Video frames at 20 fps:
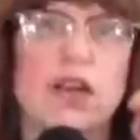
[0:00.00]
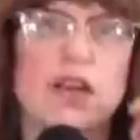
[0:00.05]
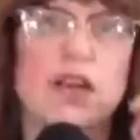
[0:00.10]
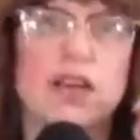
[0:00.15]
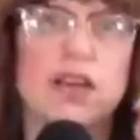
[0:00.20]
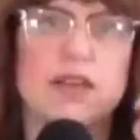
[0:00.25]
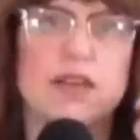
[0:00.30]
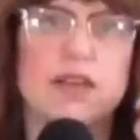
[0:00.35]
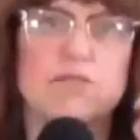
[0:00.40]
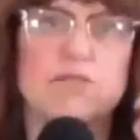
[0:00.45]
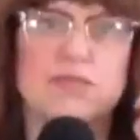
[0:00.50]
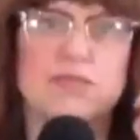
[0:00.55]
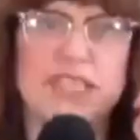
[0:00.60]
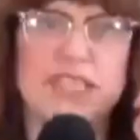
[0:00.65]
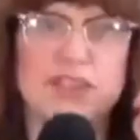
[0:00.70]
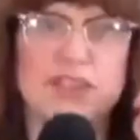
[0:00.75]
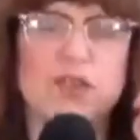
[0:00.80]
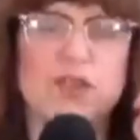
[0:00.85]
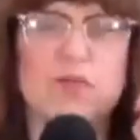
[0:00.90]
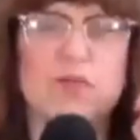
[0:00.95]
um, you
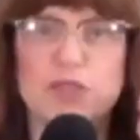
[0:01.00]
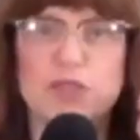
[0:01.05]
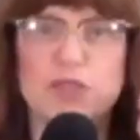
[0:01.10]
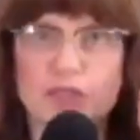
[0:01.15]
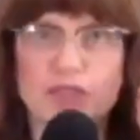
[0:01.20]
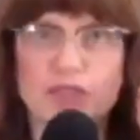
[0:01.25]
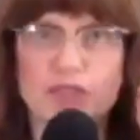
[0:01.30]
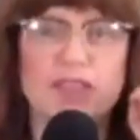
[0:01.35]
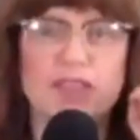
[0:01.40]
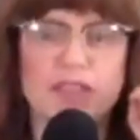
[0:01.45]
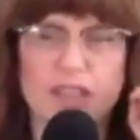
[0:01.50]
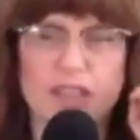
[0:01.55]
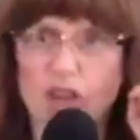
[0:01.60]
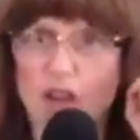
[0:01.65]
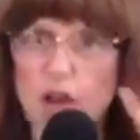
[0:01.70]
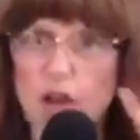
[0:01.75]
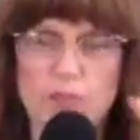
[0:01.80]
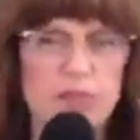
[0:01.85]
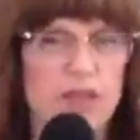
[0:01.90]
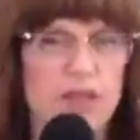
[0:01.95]
know, hopefully with a, a,
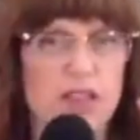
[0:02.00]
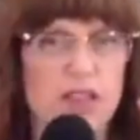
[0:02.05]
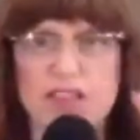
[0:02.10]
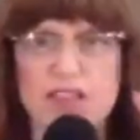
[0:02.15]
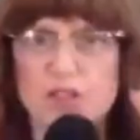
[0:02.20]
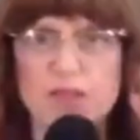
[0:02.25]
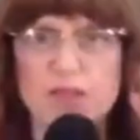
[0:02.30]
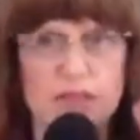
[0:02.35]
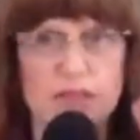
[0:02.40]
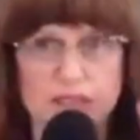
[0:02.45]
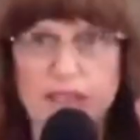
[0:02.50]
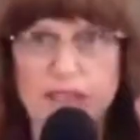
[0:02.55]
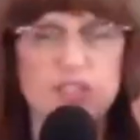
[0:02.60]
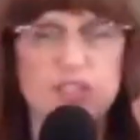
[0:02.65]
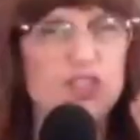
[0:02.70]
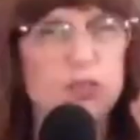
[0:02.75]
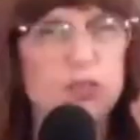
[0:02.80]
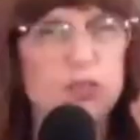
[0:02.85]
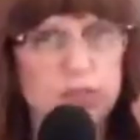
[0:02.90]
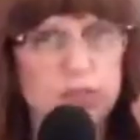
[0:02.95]
competent therapist, that
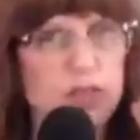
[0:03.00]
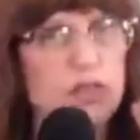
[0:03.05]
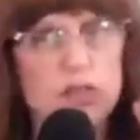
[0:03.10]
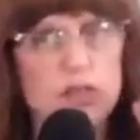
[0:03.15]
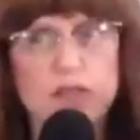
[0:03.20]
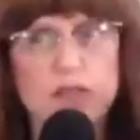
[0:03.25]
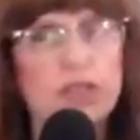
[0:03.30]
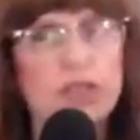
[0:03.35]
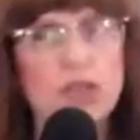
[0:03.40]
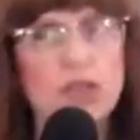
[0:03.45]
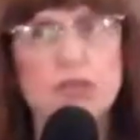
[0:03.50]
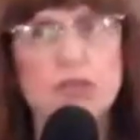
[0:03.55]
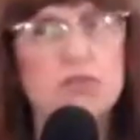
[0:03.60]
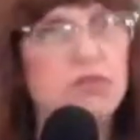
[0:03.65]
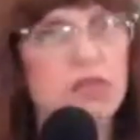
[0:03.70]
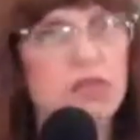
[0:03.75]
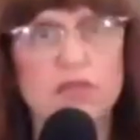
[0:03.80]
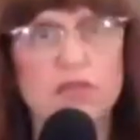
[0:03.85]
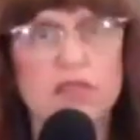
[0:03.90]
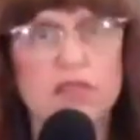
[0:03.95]
should be, you know,
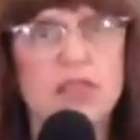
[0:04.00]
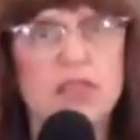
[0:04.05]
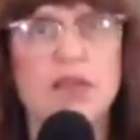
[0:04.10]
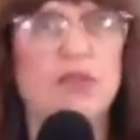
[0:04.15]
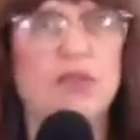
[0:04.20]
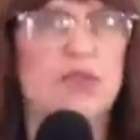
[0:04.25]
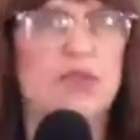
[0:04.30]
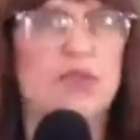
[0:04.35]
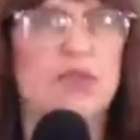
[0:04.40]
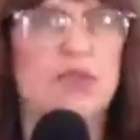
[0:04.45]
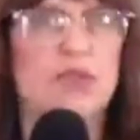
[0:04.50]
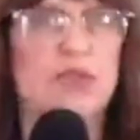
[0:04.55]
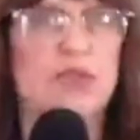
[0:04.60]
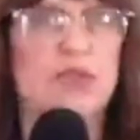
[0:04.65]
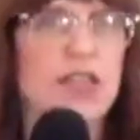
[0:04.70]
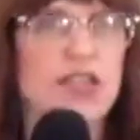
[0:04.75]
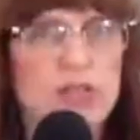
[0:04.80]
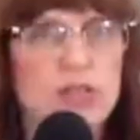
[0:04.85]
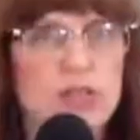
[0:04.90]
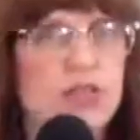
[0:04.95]
several
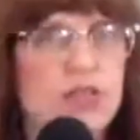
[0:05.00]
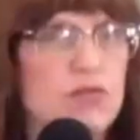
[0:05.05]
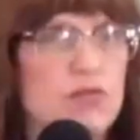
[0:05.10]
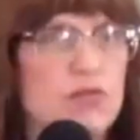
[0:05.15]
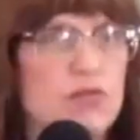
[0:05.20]
sessions, two,